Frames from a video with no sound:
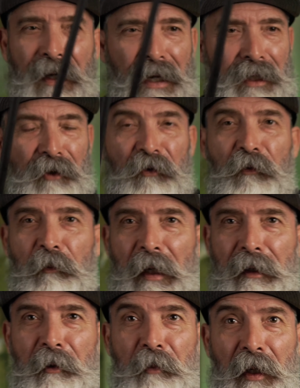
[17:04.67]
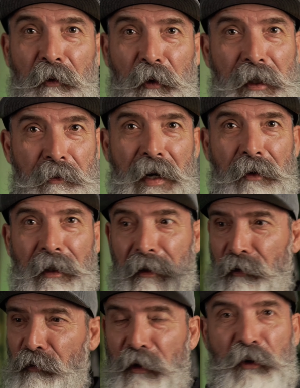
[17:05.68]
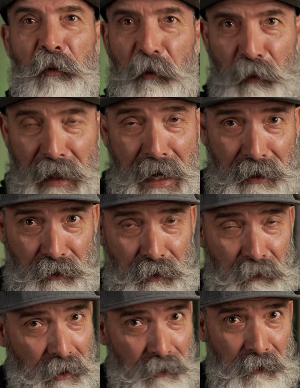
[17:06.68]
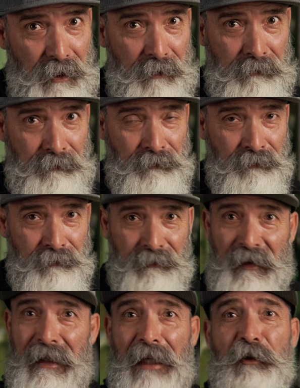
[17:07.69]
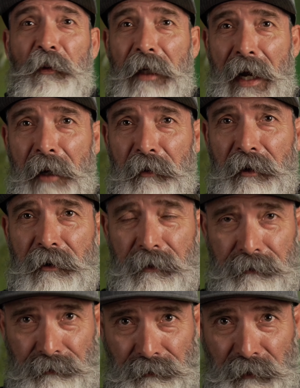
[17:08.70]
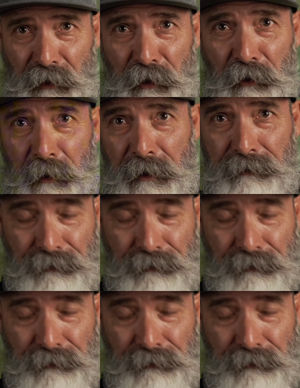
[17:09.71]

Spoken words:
and the bait will come out and the fish will react to it right away. That's what happens. Excuse me.